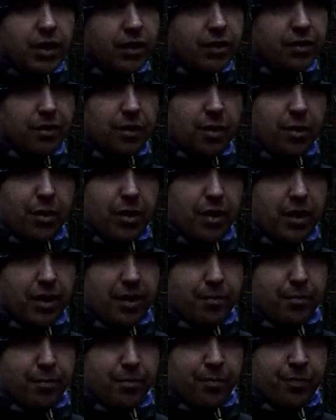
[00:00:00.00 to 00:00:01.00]
So
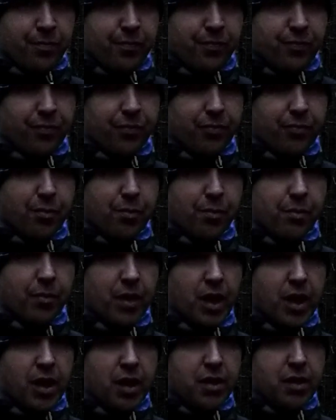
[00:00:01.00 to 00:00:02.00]
um,
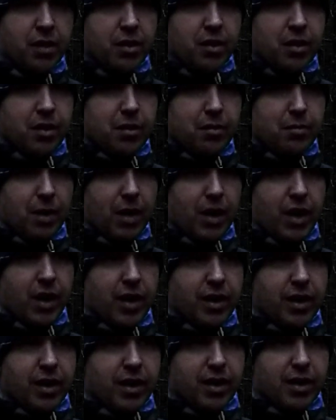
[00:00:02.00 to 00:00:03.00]

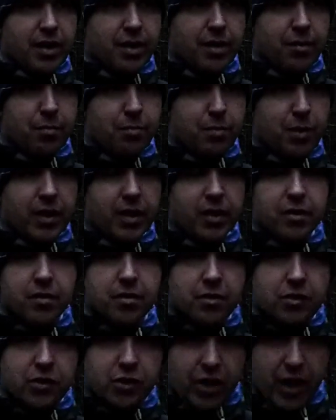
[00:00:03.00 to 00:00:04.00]
my uh,
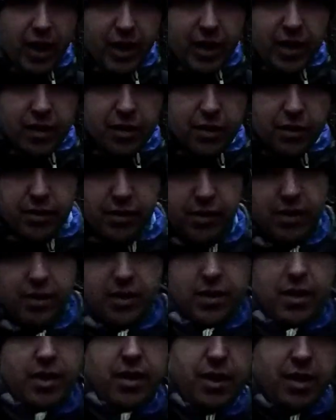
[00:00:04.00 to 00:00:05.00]
biggest challenge
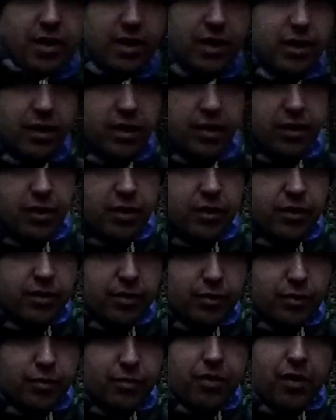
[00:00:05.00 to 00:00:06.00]
is
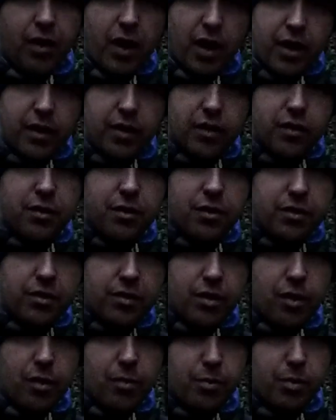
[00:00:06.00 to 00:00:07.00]
to find a good
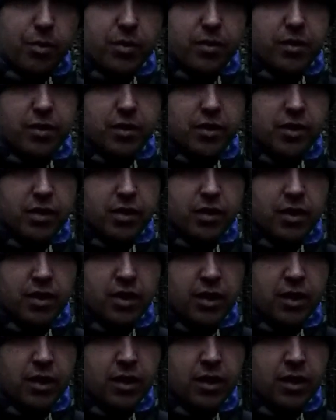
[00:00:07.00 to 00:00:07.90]
composition